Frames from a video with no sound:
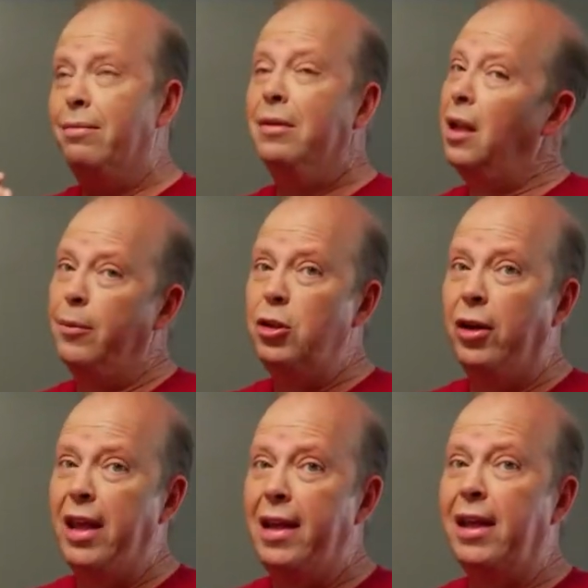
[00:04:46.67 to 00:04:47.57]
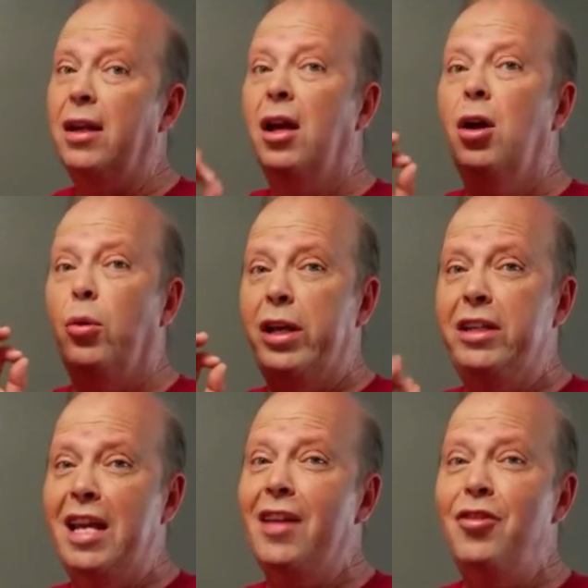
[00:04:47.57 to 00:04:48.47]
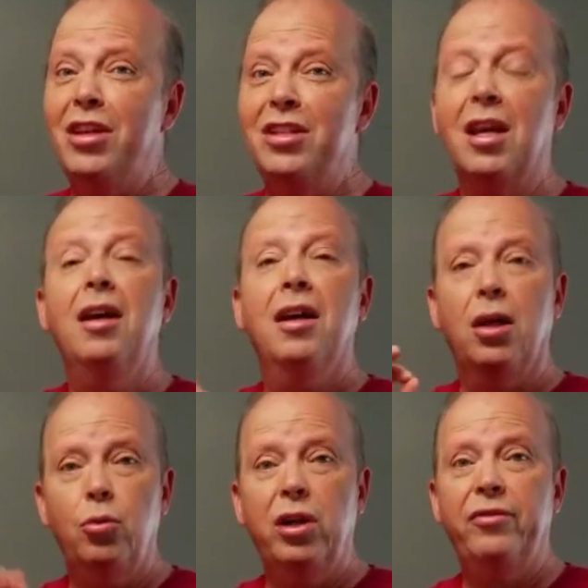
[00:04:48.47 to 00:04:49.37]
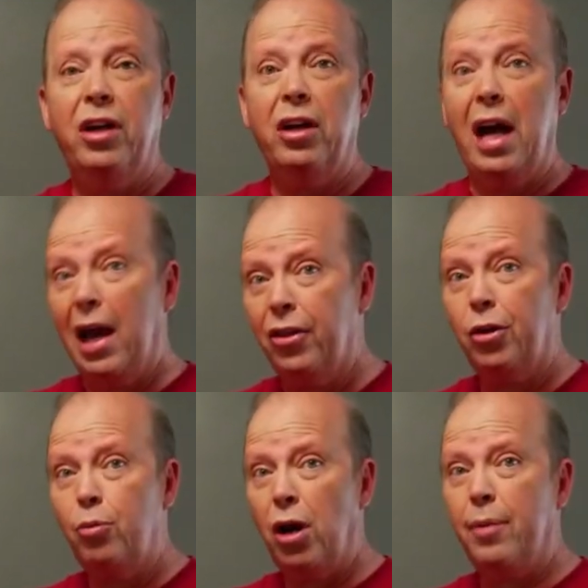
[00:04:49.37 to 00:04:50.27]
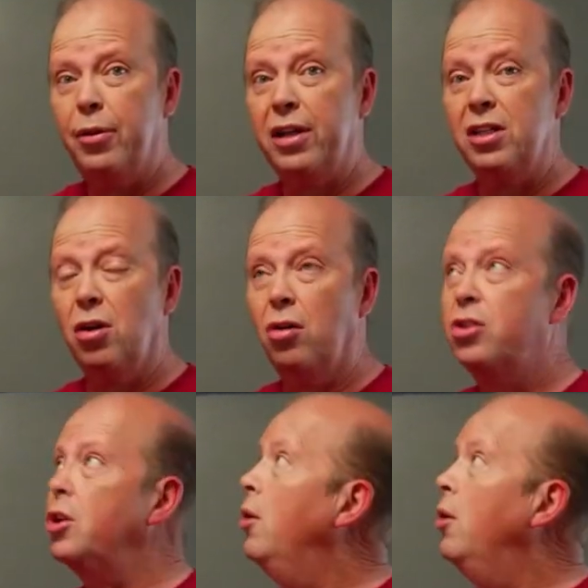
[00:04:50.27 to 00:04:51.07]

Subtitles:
let me try that again. We did this in one of our other properties also,